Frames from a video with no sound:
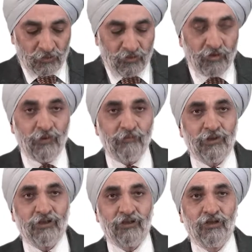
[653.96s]

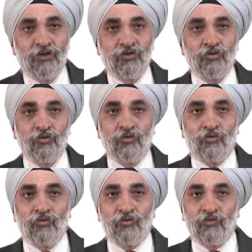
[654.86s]
Remember to
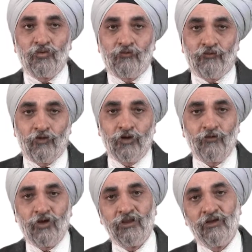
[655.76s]

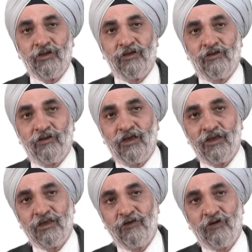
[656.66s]
forewarn the
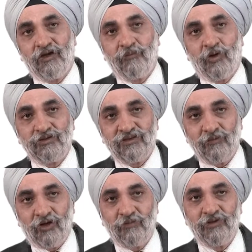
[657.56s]
caregiver about
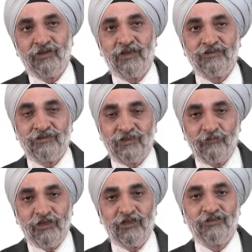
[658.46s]
some common things,
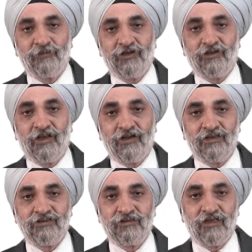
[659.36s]
some anticipatory guidance